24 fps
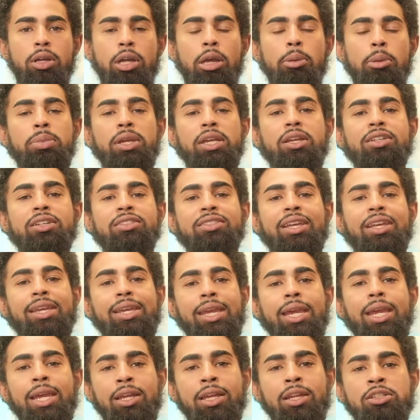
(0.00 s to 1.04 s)
Because
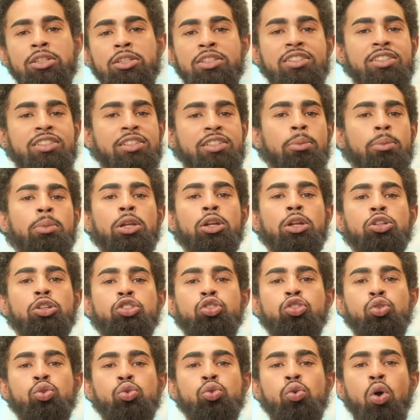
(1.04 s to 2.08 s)
again, similar
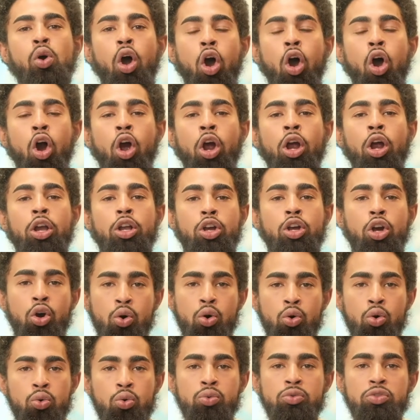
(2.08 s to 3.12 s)
to our
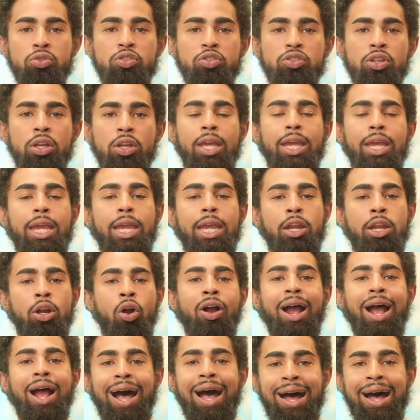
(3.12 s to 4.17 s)
cones in our
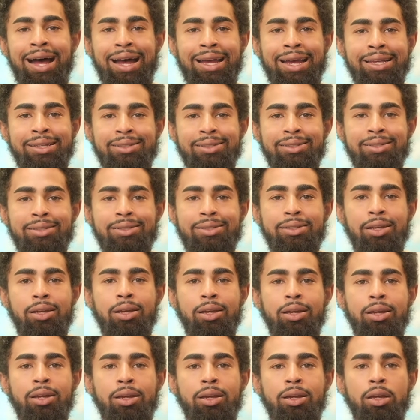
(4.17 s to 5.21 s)
eyes,
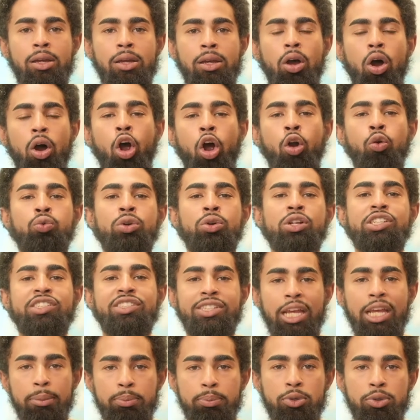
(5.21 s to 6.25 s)
our
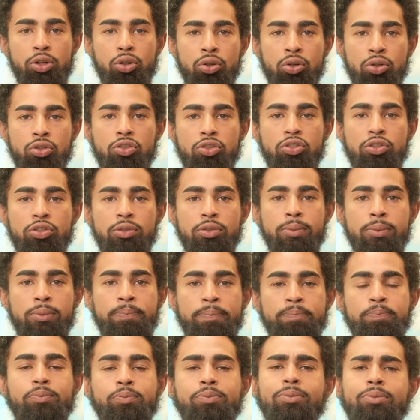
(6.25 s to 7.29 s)
receptors,
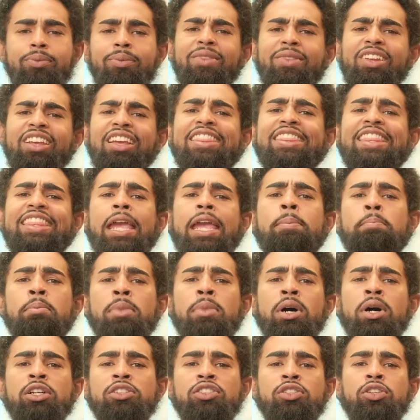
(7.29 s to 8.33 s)
they
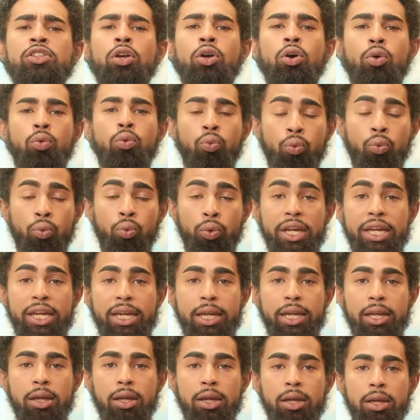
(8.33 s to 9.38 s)
must
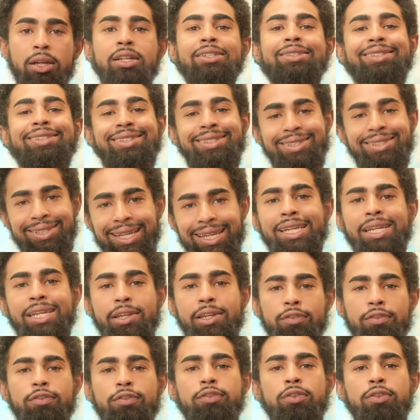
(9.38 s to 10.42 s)

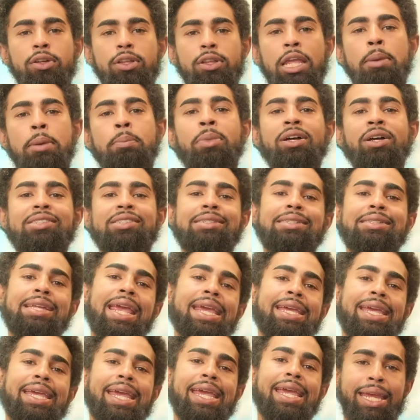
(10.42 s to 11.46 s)
receive. They must
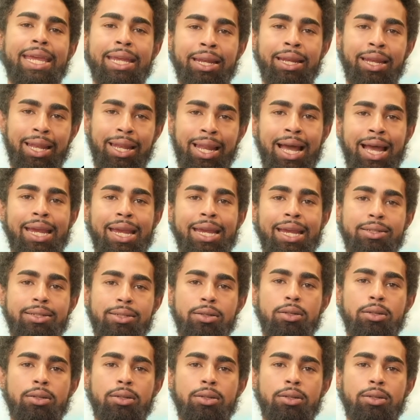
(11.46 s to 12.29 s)
take in light.